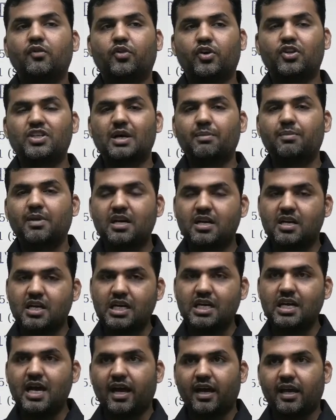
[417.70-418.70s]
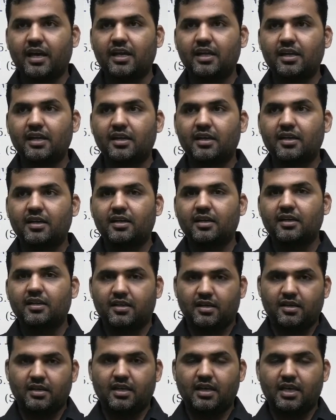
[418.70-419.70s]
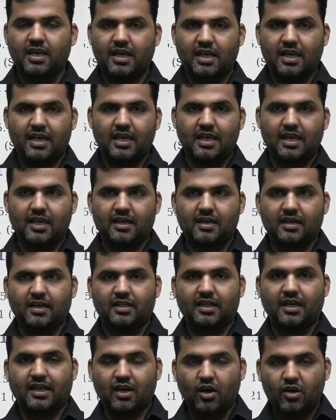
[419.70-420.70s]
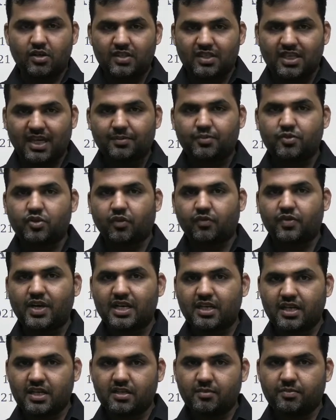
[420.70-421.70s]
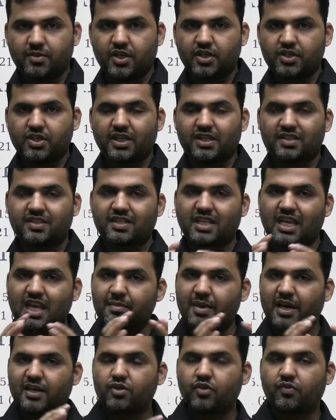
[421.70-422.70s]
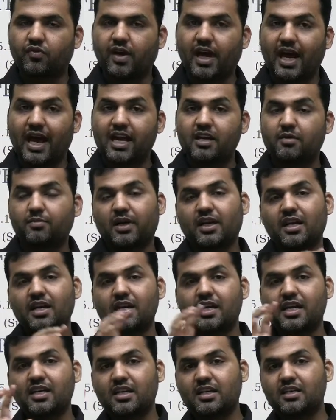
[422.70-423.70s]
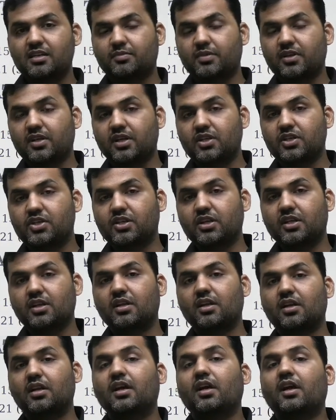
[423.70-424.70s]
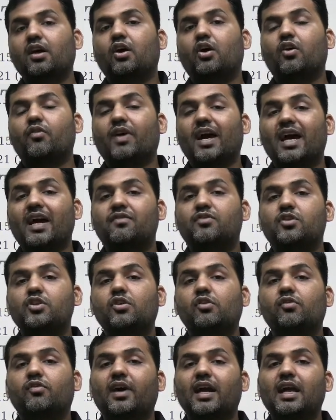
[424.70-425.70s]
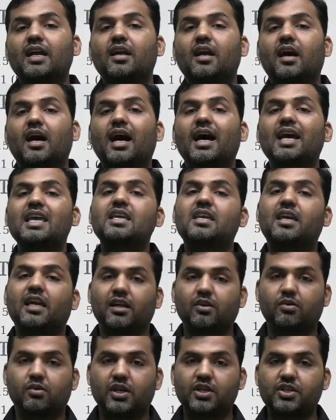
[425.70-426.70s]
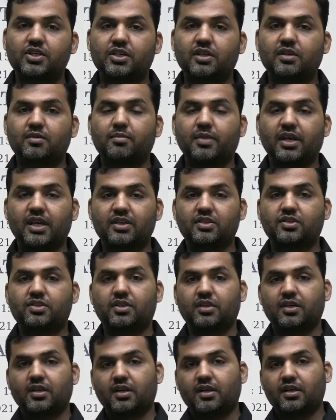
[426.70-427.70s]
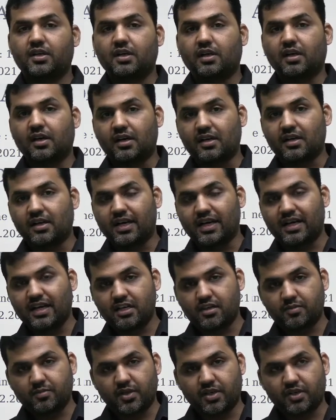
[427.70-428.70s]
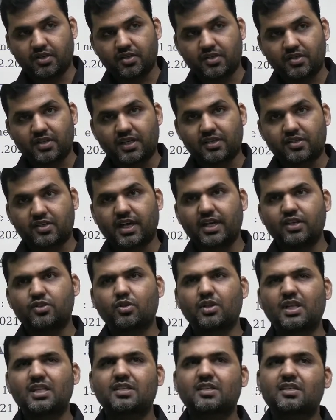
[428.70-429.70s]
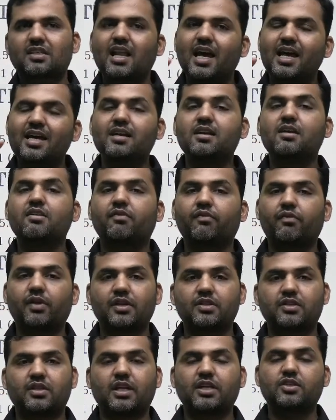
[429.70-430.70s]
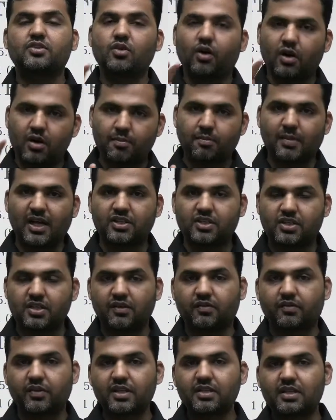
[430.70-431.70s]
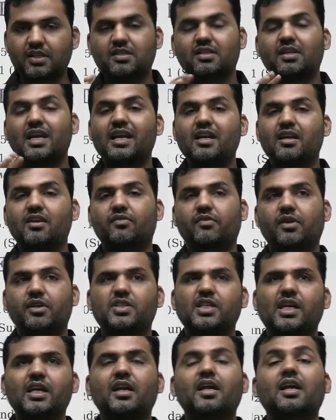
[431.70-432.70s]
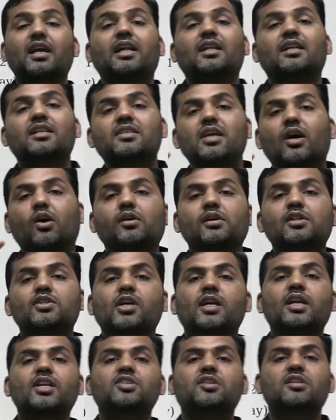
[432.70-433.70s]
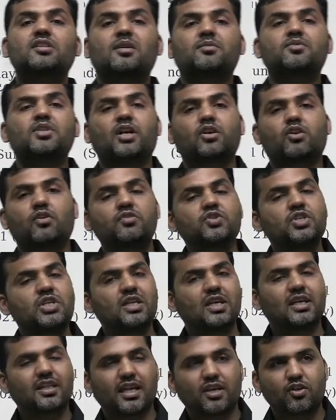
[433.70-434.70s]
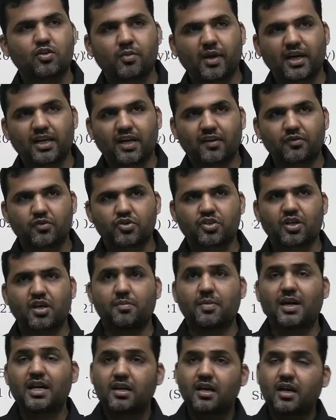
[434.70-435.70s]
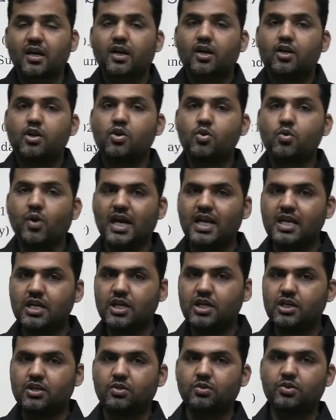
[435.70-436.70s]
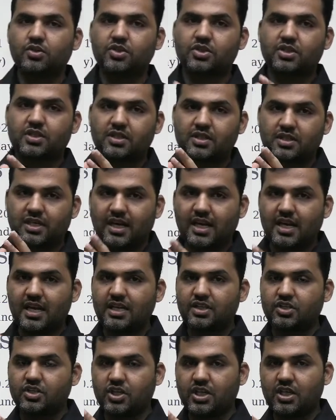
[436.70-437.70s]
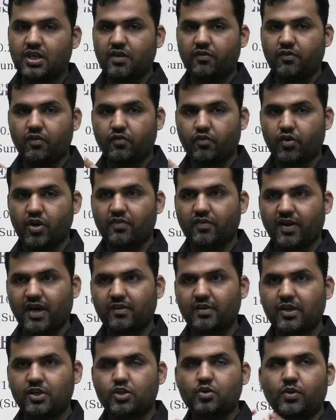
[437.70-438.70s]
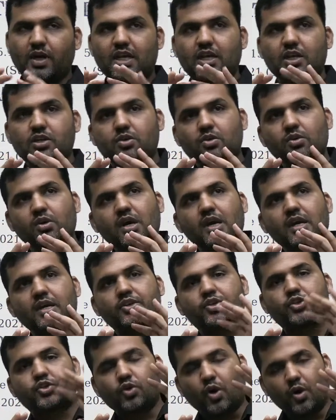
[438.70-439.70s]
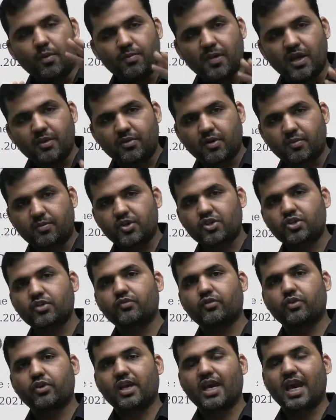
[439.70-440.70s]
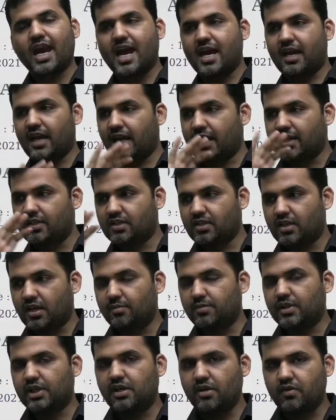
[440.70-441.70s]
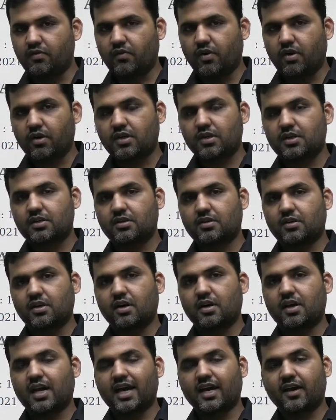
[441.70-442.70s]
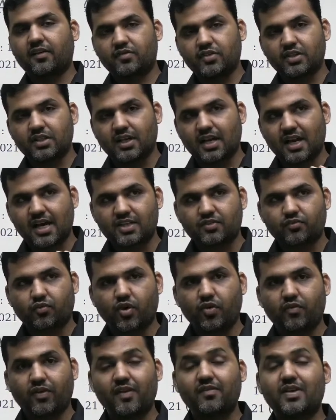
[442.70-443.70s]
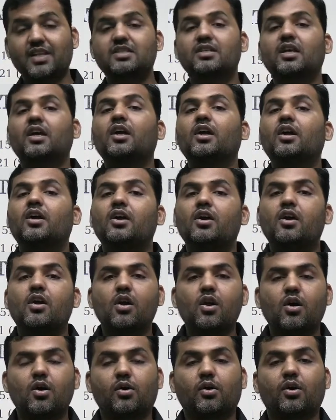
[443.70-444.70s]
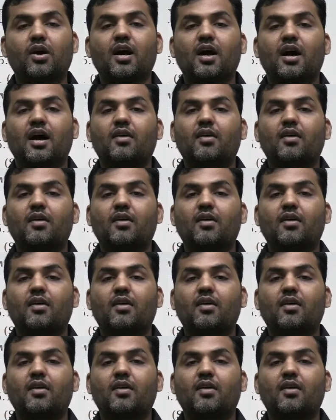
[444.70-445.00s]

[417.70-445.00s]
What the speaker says: For example, DI, the concepts data interpretation are same as of CAT, but in data interpretation of IIFT, you'll find high calculation based data interpretation sets, right? So this slight difference, there's not much difference, there's slight difference, right? There's also additional subject of GK that you might have to study. But do I need to study GK for 45 days? Do I need to stop my preparation for CAT and completely focus on IIFT in the last 45 days? No.